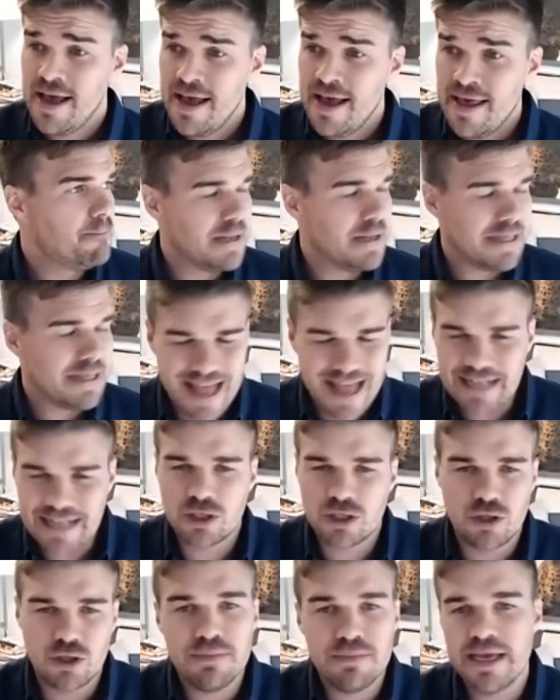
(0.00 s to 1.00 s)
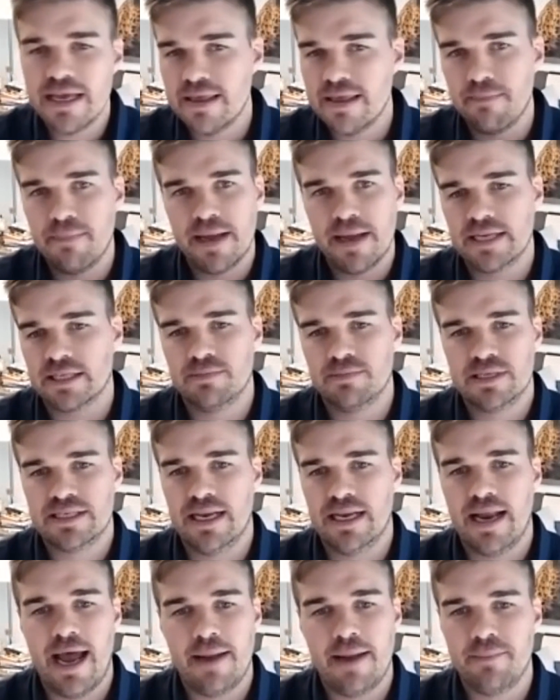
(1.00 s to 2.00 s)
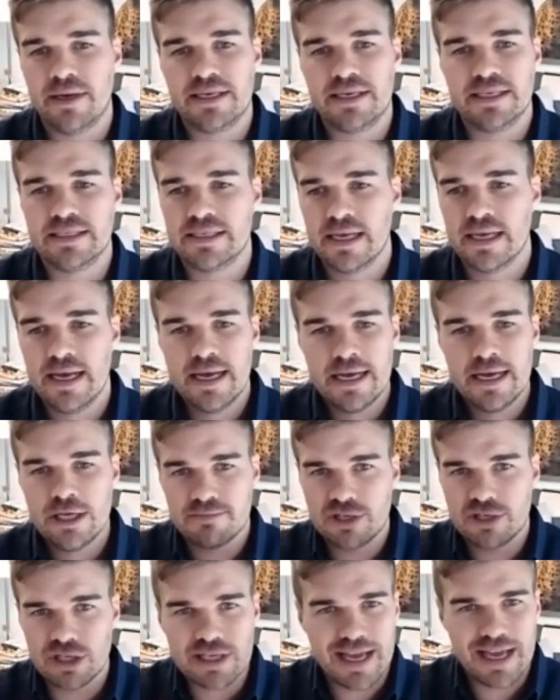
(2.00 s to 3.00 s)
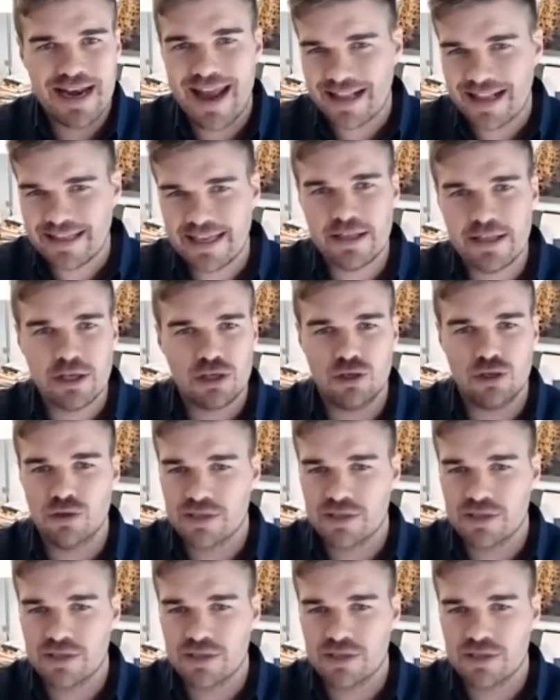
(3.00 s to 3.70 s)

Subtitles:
But that's, to me, the biggest misalignment, is just connecting the two.